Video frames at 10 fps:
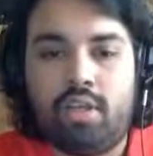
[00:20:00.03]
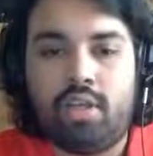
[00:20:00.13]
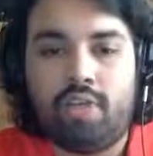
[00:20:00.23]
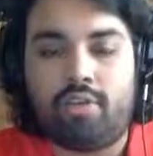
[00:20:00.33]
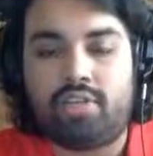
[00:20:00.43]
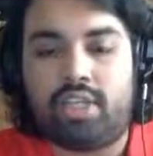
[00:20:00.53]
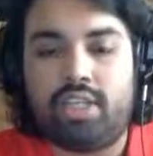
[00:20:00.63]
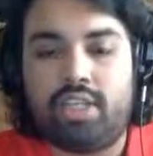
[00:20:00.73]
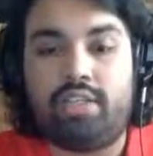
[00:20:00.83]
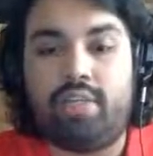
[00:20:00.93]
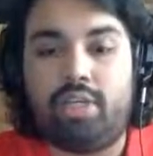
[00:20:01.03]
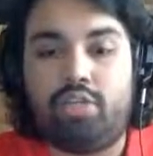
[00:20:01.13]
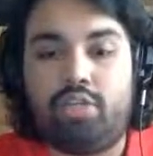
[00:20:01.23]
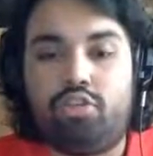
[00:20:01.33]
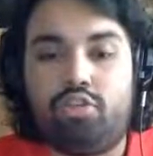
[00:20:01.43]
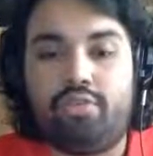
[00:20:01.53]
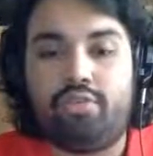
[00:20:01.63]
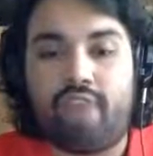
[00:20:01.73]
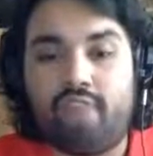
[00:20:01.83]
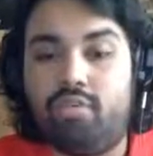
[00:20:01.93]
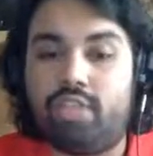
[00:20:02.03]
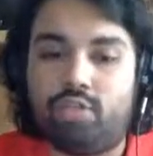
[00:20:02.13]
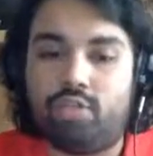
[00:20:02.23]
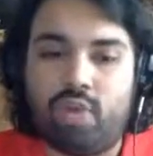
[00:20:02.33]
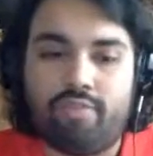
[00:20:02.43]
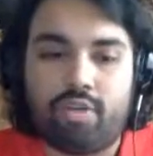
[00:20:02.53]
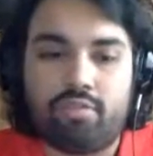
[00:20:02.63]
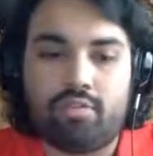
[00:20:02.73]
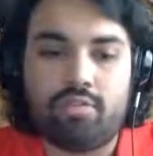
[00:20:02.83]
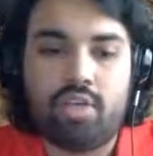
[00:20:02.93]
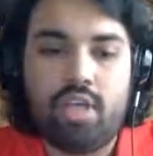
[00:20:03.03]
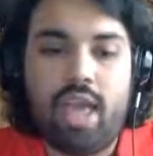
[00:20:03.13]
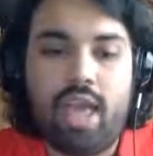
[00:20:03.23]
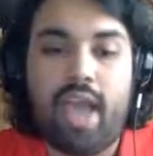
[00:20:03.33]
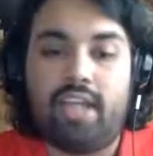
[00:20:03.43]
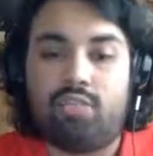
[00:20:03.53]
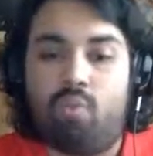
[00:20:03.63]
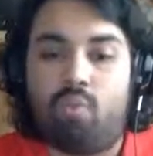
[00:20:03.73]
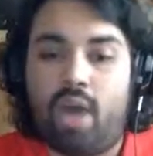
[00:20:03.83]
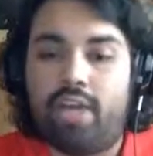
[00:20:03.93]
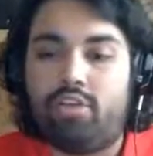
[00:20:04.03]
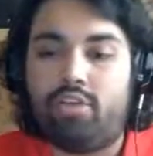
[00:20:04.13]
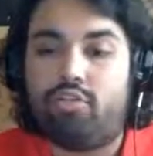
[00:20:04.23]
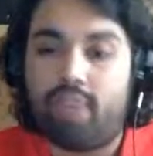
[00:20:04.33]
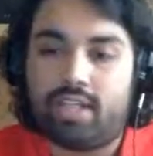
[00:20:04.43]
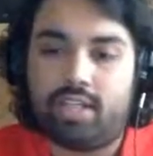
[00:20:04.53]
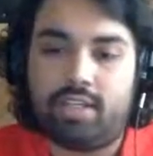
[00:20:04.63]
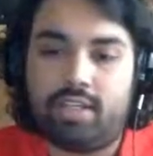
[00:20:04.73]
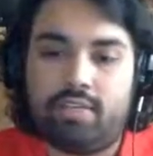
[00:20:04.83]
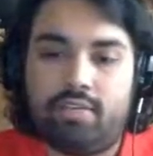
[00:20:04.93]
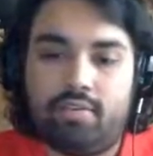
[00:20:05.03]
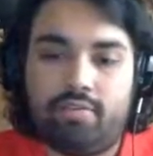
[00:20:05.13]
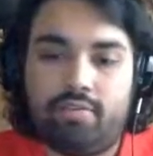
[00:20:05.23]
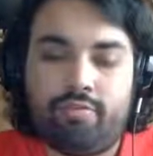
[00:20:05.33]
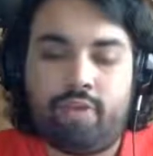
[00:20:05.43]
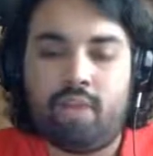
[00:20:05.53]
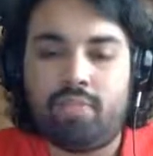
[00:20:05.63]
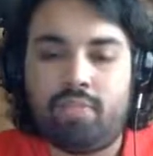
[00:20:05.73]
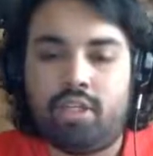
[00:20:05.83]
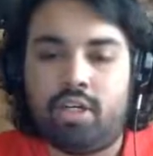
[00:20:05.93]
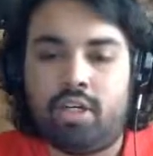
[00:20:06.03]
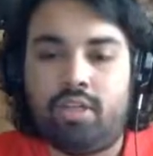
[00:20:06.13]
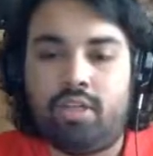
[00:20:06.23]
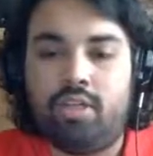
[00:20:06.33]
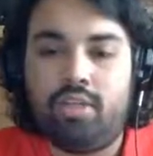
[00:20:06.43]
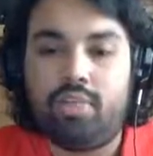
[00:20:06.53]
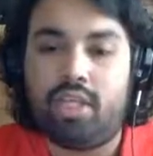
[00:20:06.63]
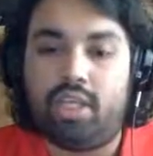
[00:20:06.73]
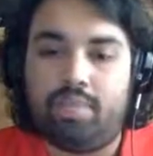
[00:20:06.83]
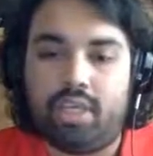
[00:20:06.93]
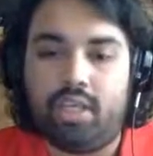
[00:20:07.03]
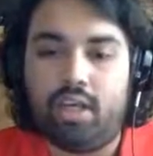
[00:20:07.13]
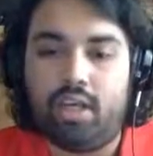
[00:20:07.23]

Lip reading: FRC is limited to 5 volts and 12 volts, and it's wired directly from the PDP.